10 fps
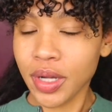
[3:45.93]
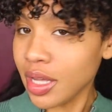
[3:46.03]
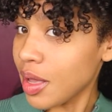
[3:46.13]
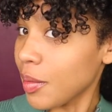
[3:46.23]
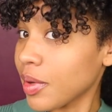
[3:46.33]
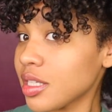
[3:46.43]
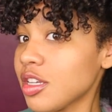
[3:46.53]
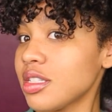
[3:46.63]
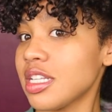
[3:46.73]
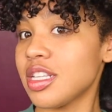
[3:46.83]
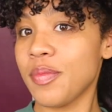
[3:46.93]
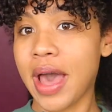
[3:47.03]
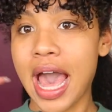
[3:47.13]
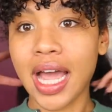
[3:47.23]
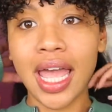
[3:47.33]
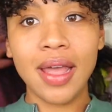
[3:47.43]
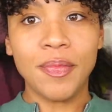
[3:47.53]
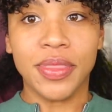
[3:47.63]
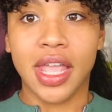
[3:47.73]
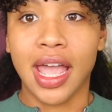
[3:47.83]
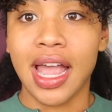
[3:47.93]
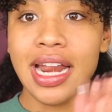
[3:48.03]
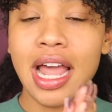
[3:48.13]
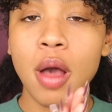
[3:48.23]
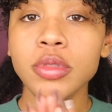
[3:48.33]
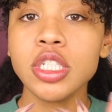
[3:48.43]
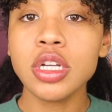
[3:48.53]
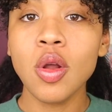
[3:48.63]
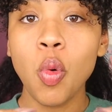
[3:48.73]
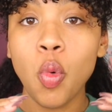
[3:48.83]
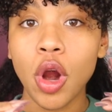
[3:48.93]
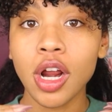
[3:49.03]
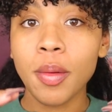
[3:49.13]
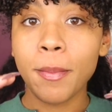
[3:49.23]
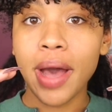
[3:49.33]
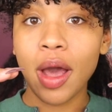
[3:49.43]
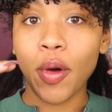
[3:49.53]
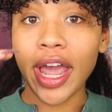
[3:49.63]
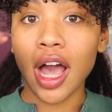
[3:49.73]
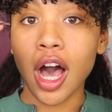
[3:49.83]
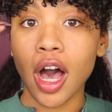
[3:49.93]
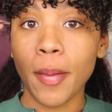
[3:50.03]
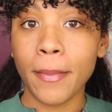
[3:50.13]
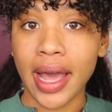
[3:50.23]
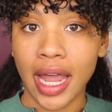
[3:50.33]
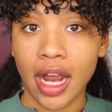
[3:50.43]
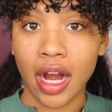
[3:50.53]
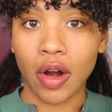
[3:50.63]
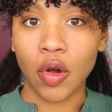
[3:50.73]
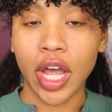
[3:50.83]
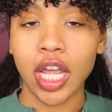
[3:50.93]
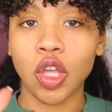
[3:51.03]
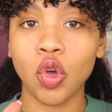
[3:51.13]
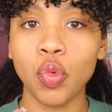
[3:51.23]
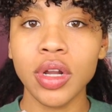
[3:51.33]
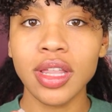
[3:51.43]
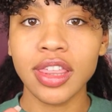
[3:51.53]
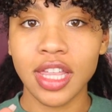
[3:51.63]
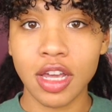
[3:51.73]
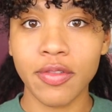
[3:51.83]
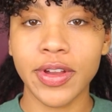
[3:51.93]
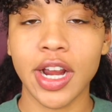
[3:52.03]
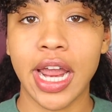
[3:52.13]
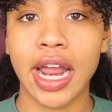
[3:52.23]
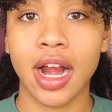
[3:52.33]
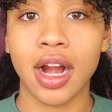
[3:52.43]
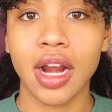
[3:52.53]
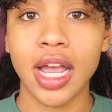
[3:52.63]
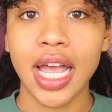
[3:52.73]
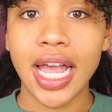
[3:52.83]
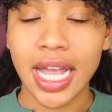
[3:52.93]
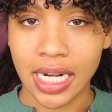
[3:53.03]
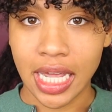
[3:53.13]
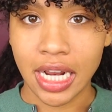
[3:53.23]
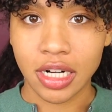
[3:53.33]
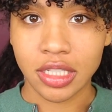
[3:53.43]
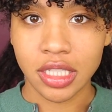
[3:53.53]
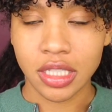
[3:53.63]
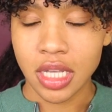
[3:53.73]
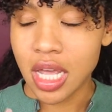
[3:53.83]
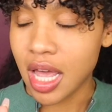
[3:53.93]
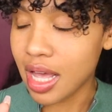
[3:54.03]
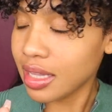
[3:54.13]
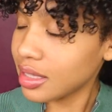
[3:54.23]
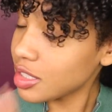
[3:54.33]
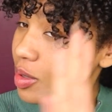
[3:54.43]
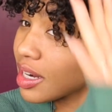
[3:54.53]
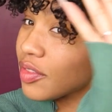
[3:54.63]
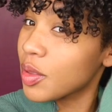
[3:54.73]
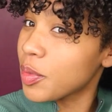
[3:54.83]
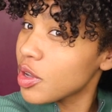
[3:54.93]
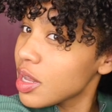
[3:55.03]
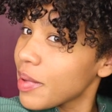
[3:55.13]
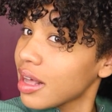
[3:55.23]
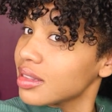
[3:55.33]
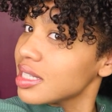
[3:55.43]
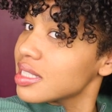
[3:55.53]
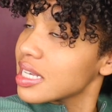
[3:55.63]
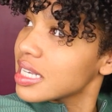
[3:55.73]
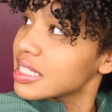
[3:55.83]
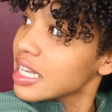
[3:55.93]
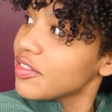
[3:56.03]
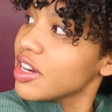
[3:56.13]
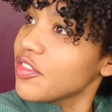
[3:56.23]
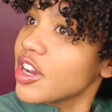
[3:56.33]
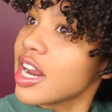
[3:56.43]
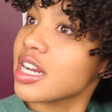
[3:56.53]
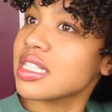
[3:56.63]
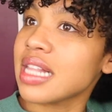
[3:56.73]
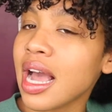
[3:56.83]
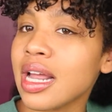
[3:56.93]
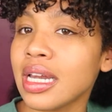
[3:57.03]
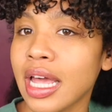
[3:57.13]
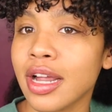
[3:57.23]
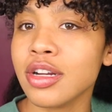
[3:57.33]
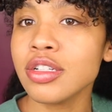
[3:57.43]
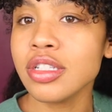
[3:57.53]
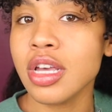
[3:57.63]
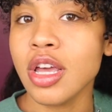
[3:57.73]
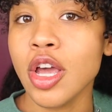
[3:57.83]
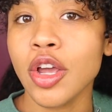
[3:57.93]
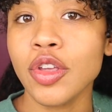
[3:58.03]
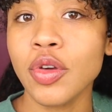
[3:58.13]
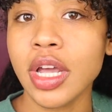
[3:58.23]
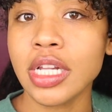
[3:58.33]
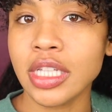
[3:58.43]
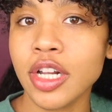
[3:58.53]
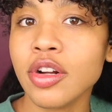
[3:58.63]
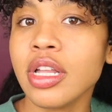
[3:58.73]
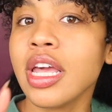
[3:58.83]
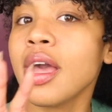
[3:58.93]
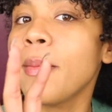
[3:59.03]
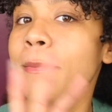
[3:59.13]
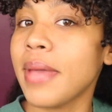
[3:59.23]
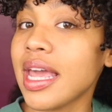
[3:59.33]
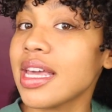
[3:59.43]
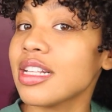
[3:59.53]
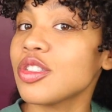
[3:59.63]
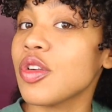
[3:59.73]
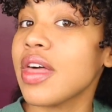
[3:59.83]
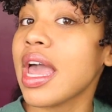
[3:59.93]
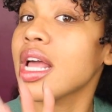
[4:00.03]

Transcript: I'm gonna toss that to the back, and now I'm just gonna work my way up my hair. Okay, you want to think of your hair in layers. This is what I love. The beauty about this is even if your hair is not in layers, you can literally make it so that